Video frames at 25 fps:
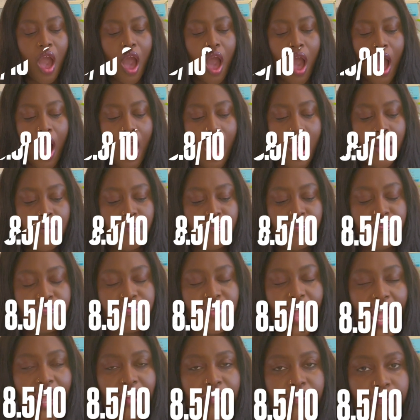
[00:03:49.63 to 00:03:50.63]

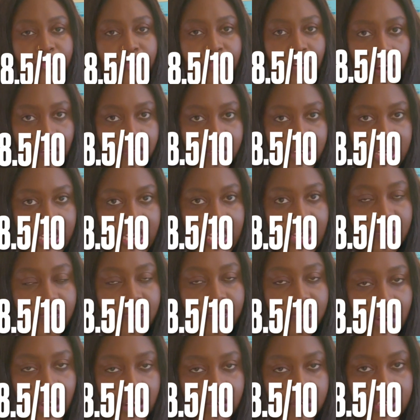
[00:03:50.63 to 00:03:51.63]
I
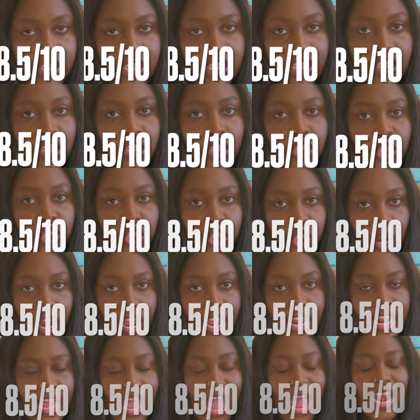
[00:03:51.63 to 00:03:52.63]
thoroughly
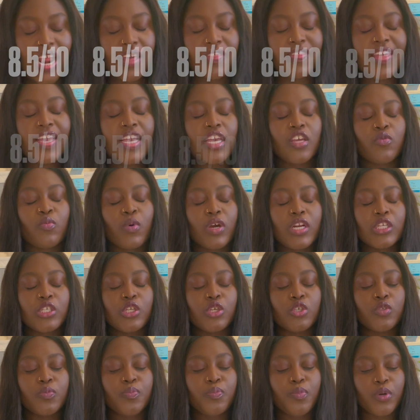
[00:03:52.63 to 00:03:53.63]
enjoyed it. And I think it's one of
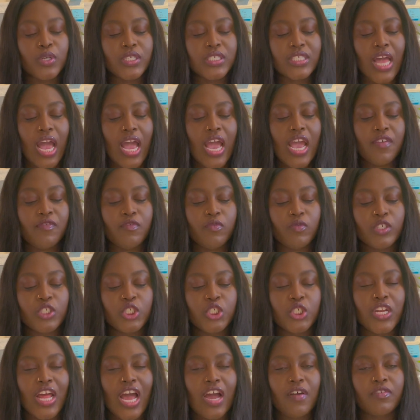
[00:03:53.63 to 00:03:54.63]
those books that everyone
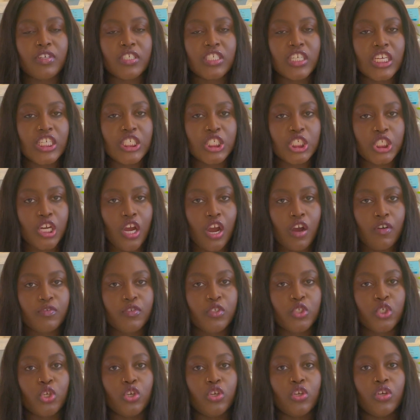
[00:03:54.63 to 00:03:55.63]
should have on their shelf
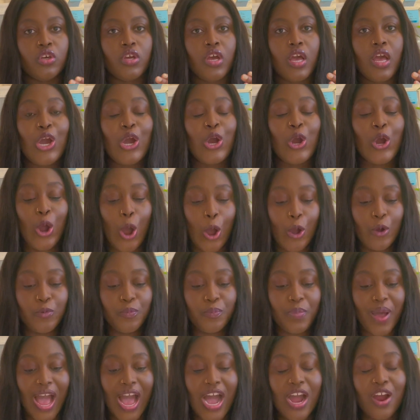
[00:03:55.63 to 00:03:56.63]
to go
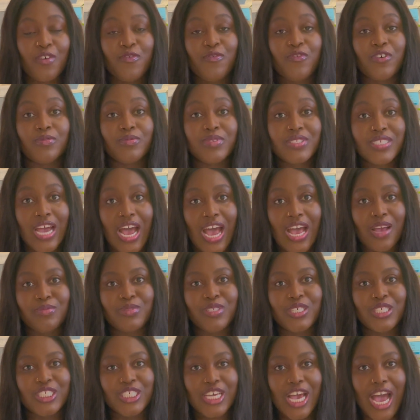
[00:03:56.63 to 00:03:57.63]
back from time
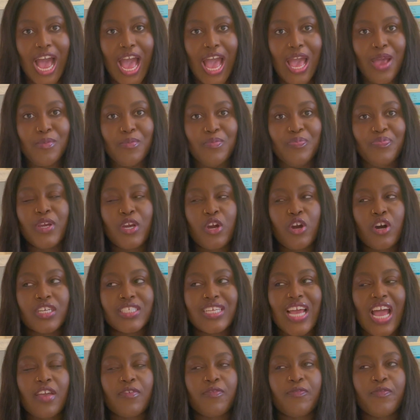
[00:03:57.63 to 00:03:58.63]
to time, because
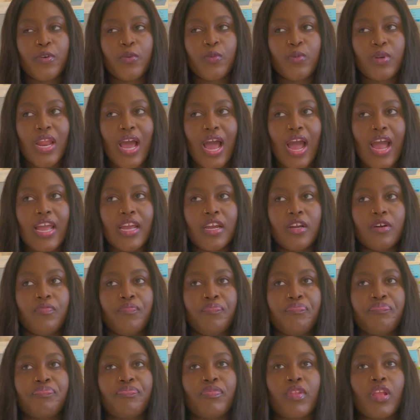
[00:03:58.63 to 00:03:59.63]
I feel like
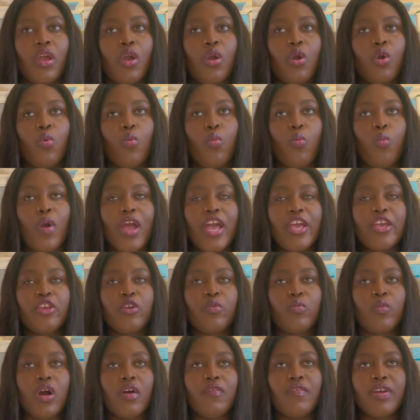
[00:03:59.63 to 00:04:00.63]
where
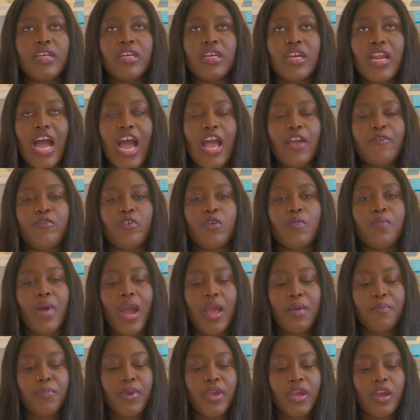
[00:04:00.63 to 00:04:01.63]
you are in life, you
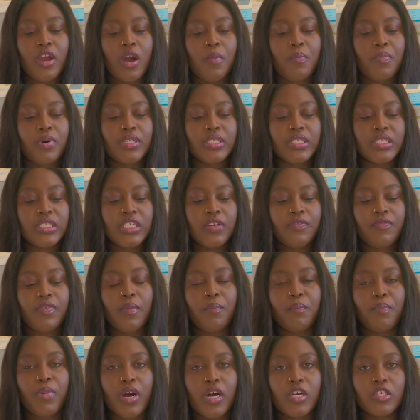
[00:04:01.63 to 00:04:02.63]
might pick up on
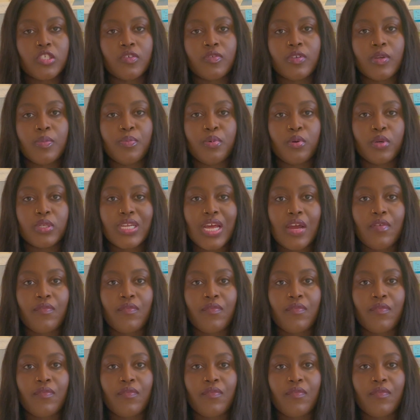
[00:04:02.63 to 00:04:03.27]
different parts of the book that